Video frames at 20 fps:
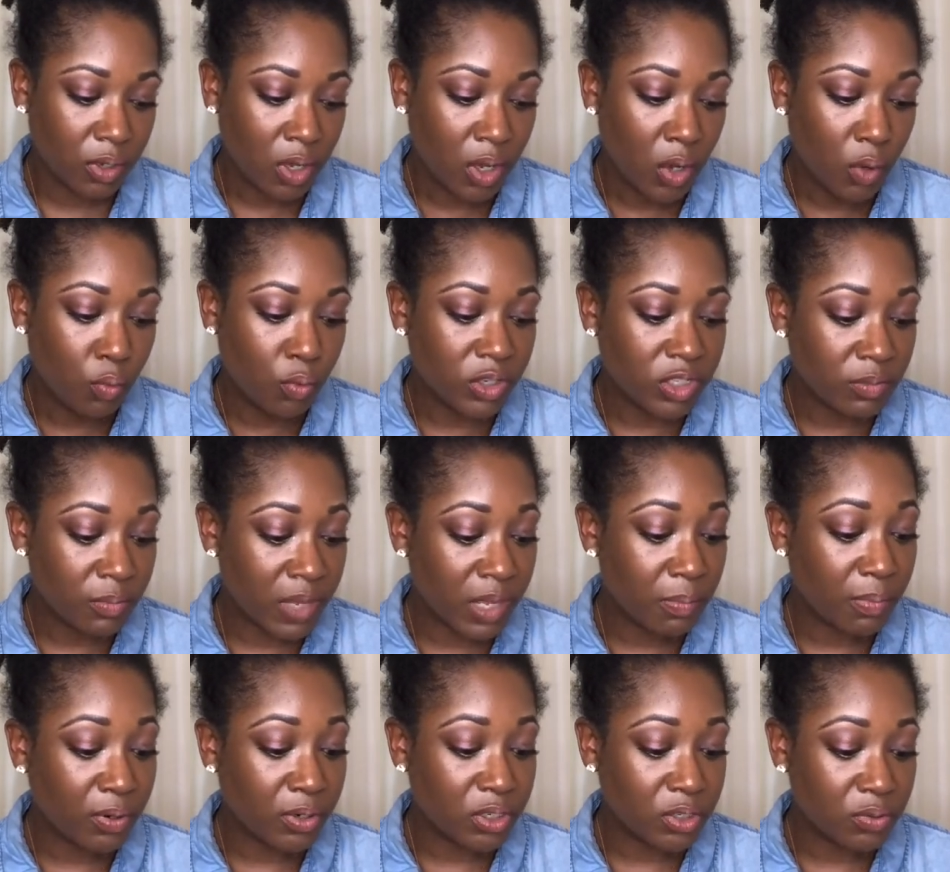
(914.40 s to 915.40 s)
which may
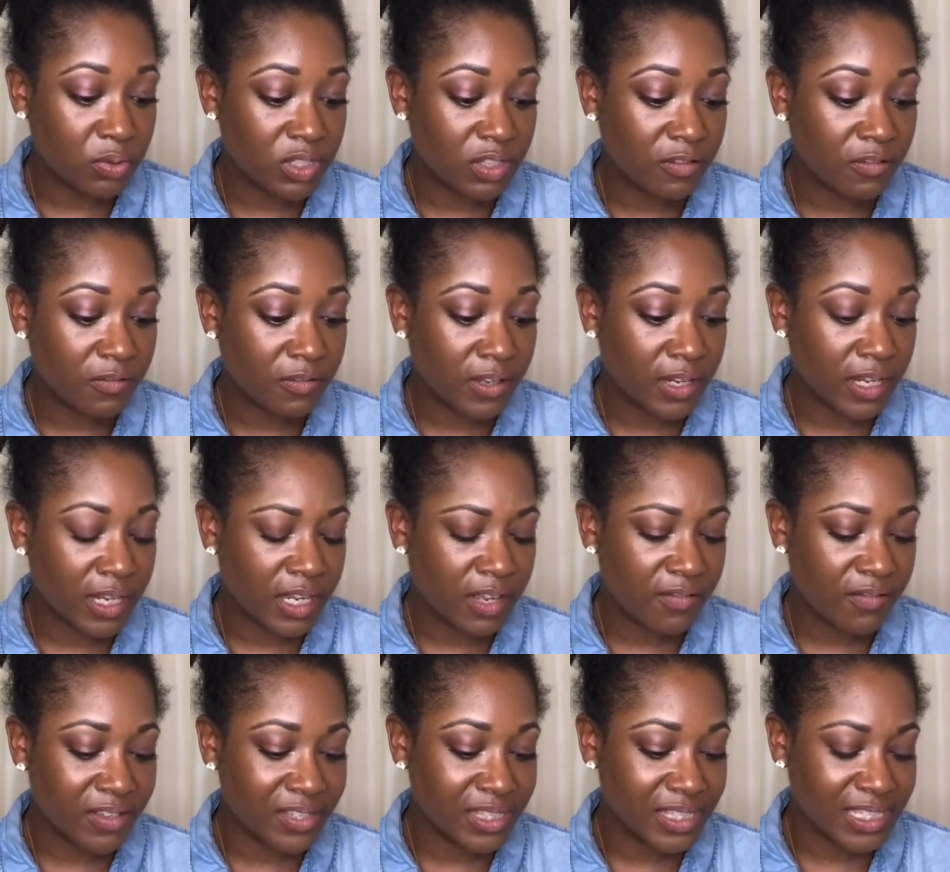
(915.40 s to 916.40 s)
produce a feeling of
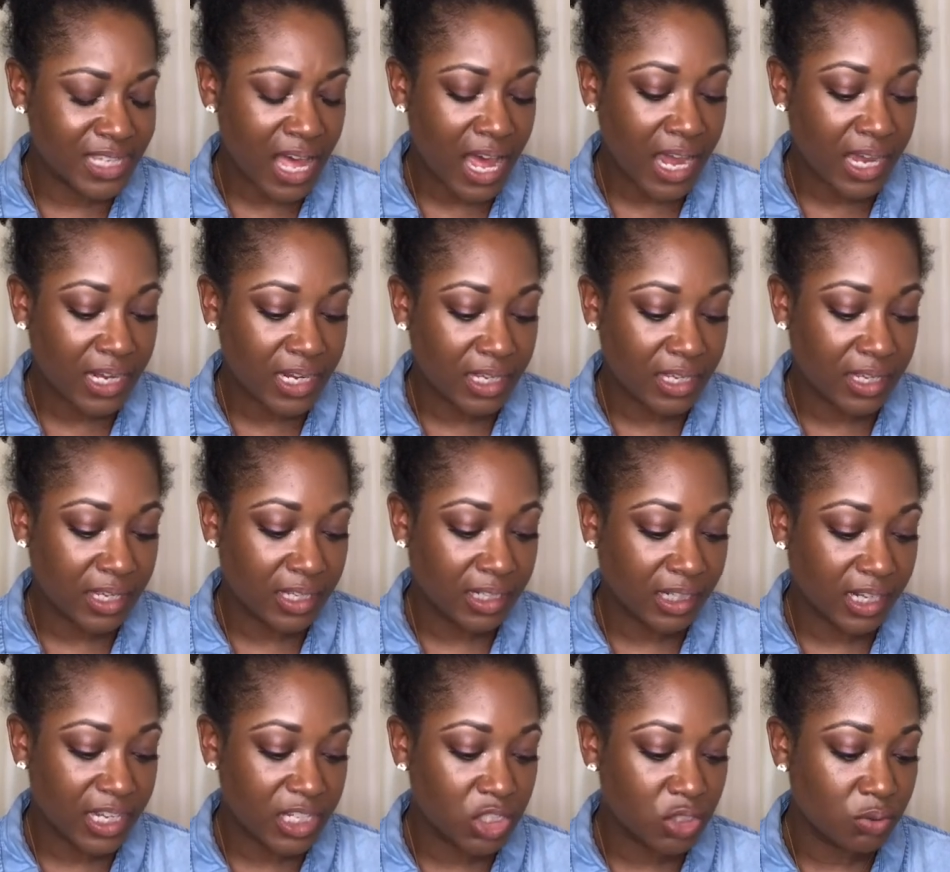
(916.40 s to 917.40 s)
anxiety
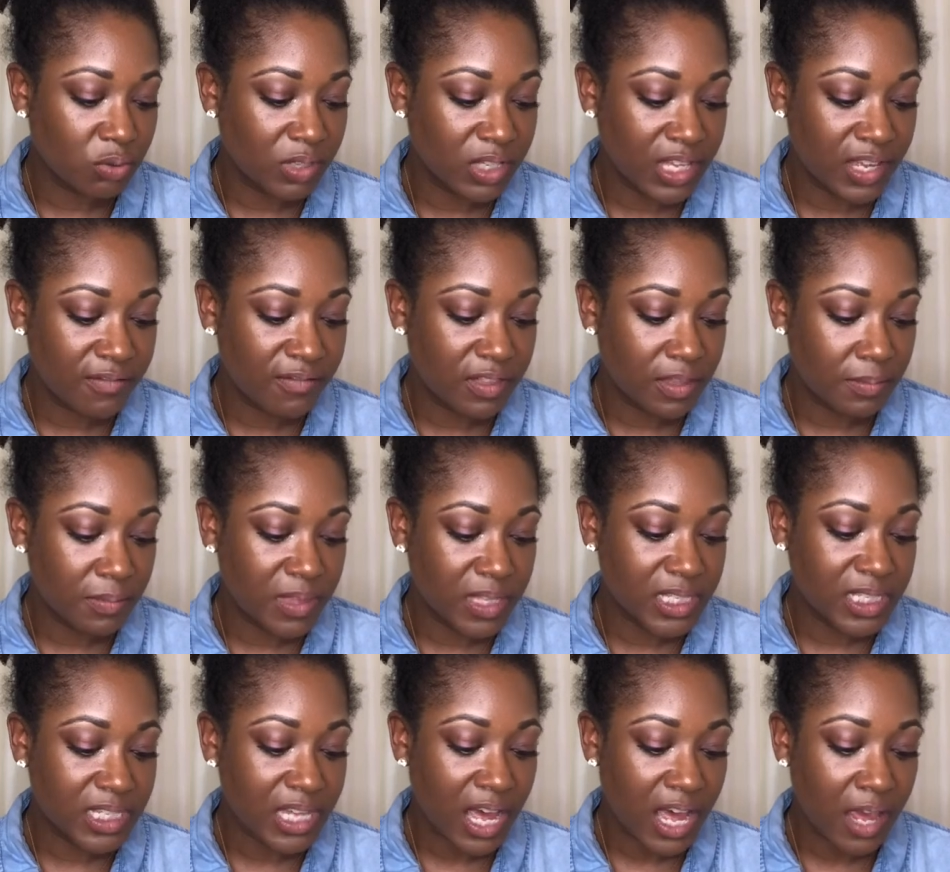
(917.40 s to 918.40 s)
unless you give them the
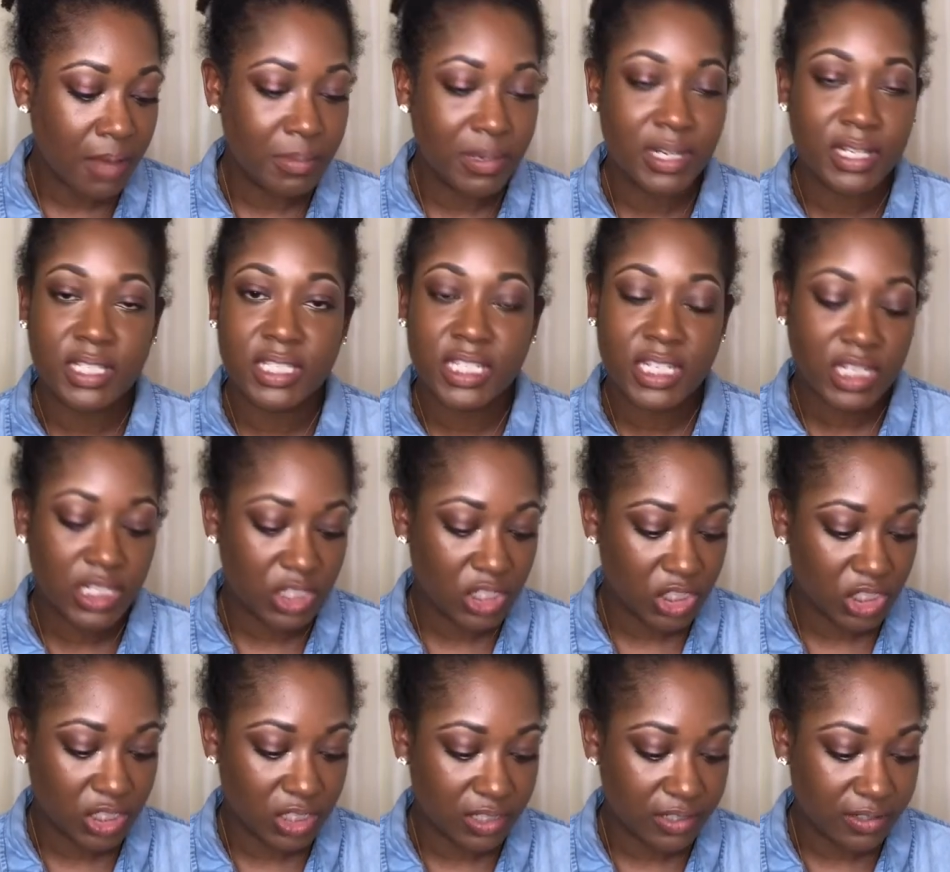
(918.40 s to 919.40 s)
time and
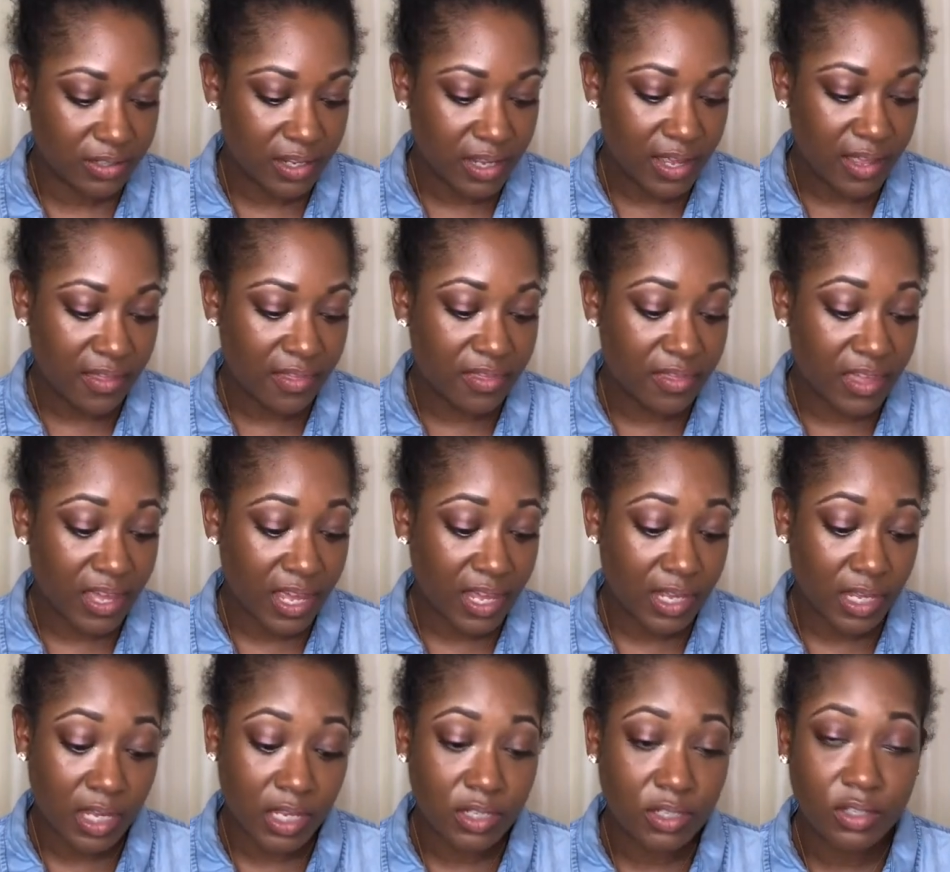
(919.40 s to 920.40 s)
attention they
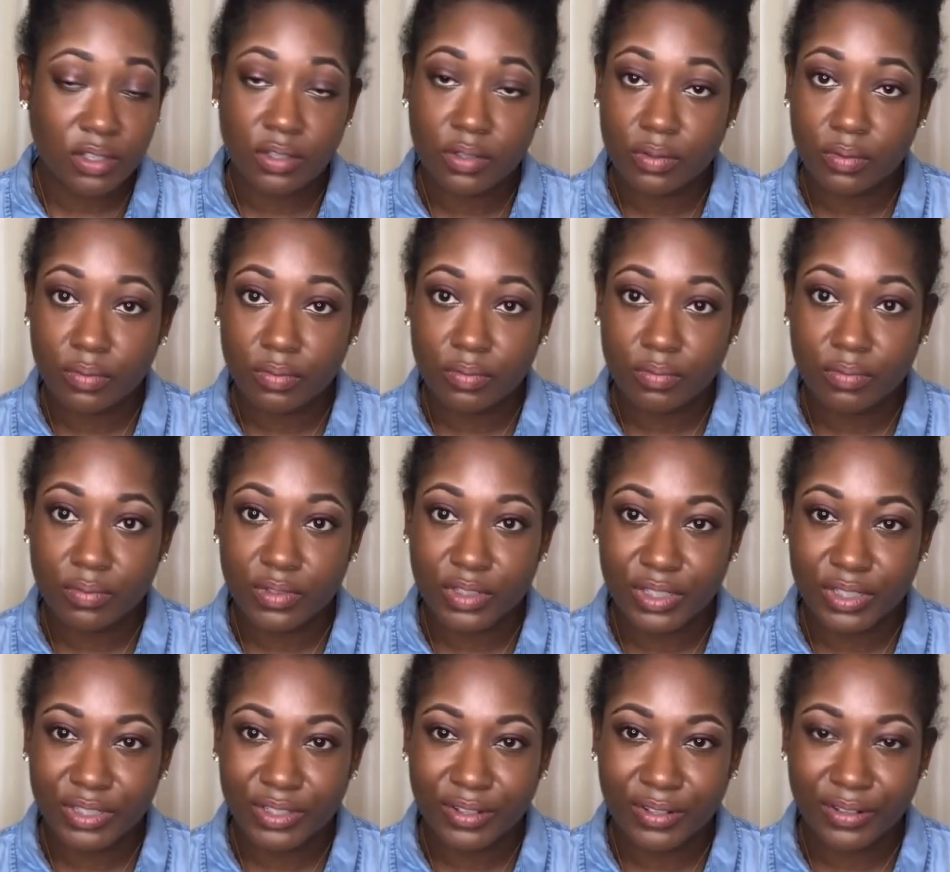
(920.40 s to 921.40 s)
and you deserve.